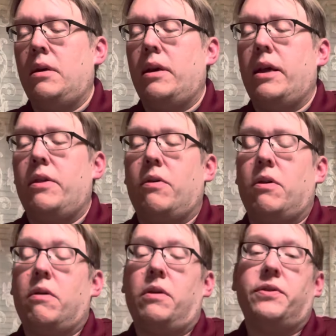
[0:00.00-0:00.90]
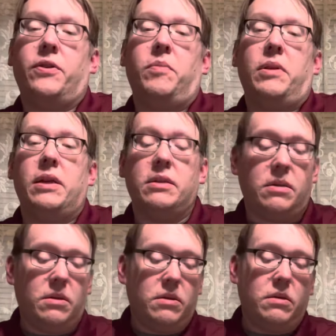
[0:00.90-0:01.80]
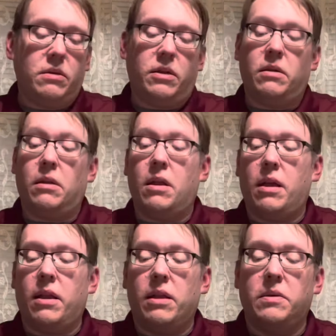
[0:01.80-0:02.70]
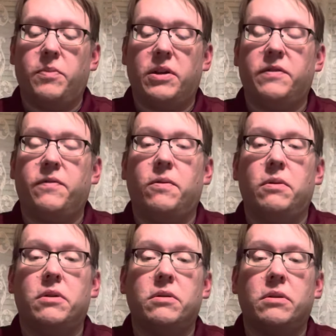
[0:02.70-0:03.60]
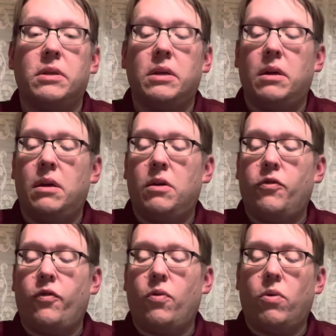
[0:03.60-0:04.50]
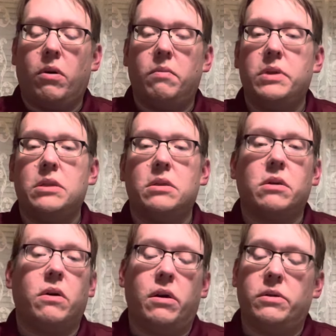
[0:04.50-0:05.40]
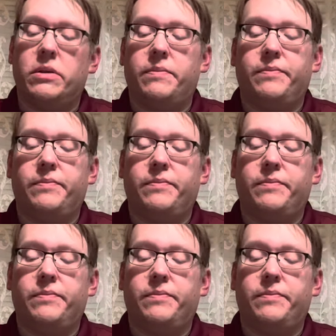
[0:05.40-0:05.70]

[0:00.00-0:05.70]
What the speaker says: And there are also places on a lot of these press folders for business cards.